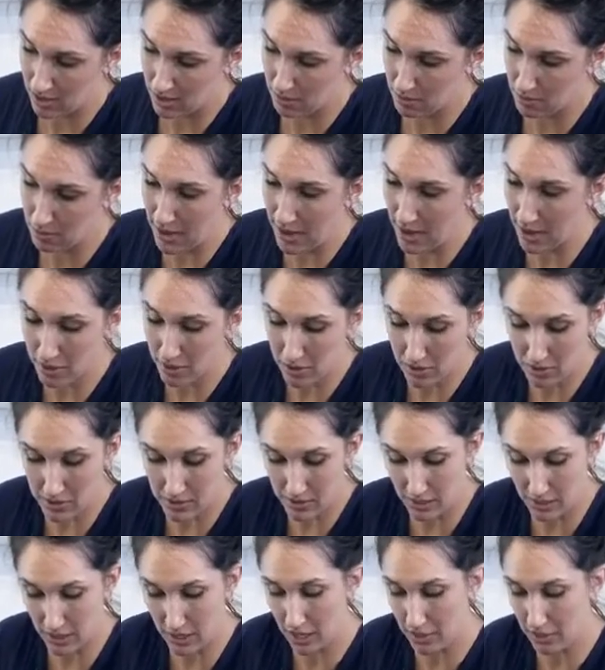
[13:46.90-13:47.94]
patterns
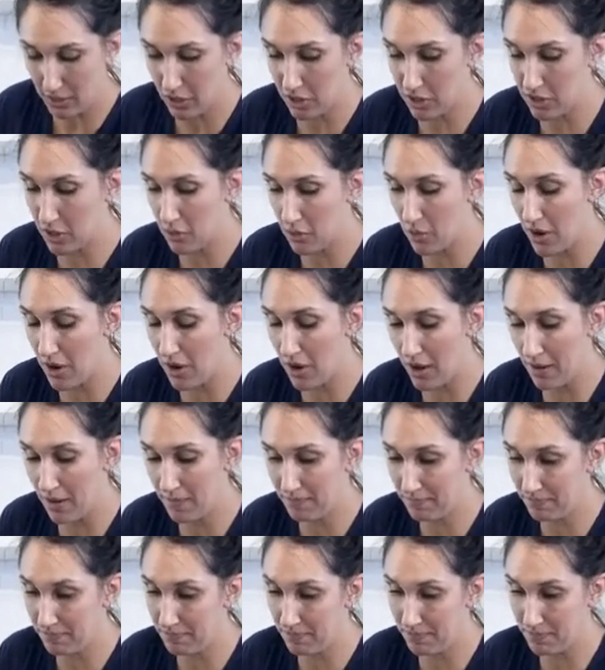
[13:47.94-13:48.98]
and colors and whatnot.
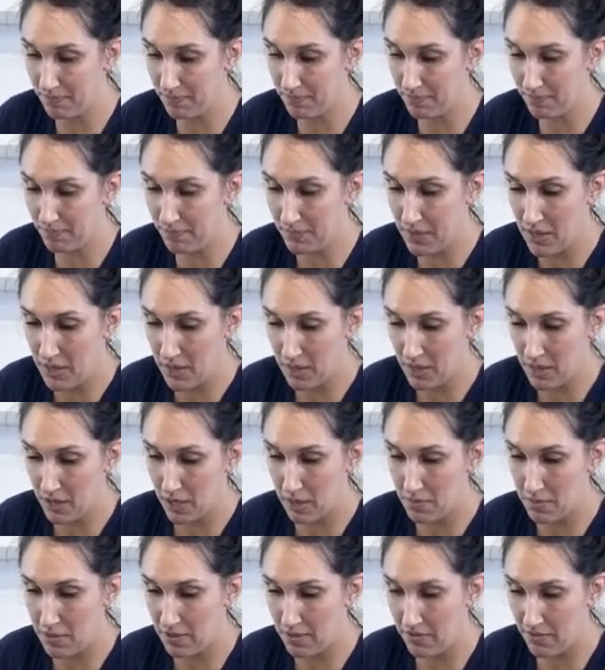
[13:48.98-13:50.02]

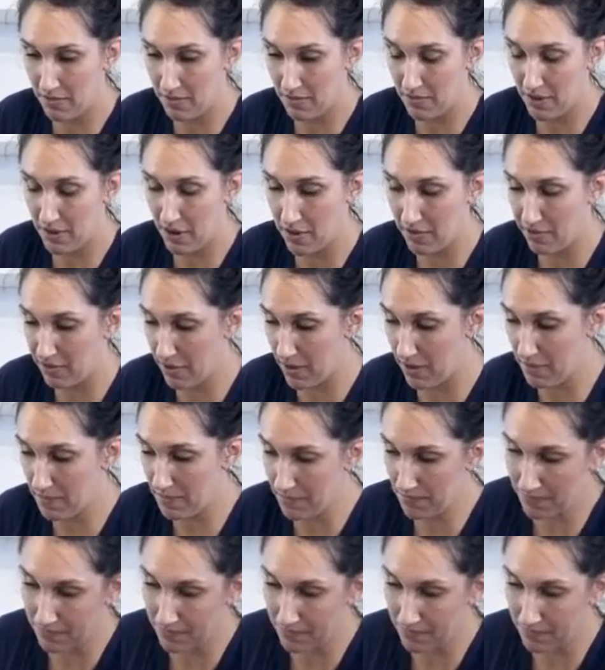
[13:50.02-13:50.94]
Could be very fun.